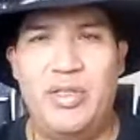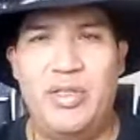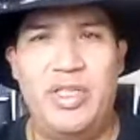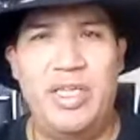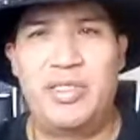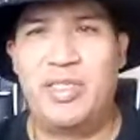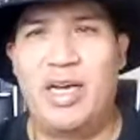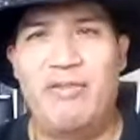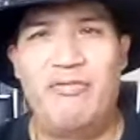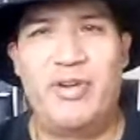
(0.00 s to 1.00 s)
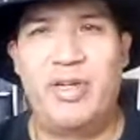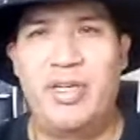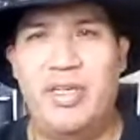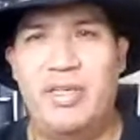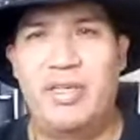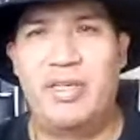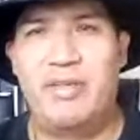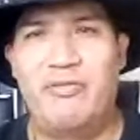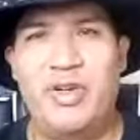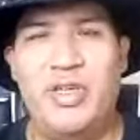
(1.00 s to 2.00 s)
is not very
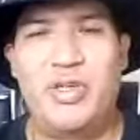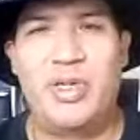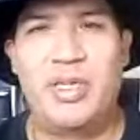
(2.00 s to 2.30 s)
good.